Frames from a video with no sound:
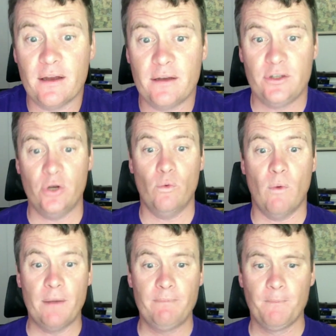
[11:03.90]
you
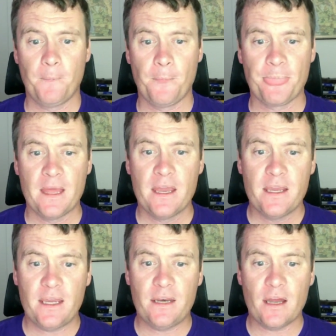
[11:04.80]
won.
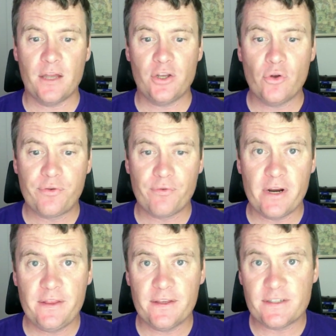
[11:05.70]
In
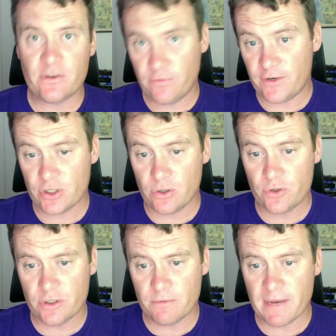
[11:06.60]
U3, the Silverfish
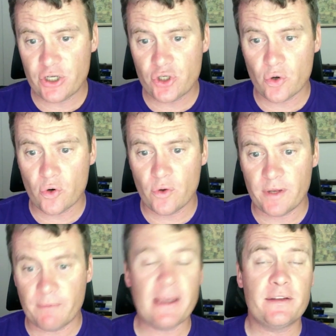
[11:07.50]
Illusion,
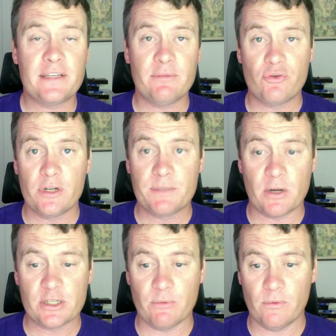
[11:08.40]
make it seem as real as
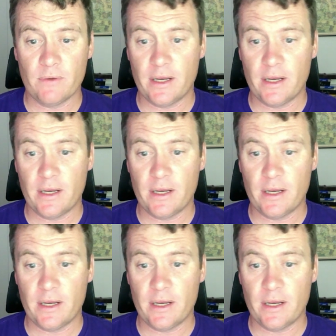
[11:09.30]
possible.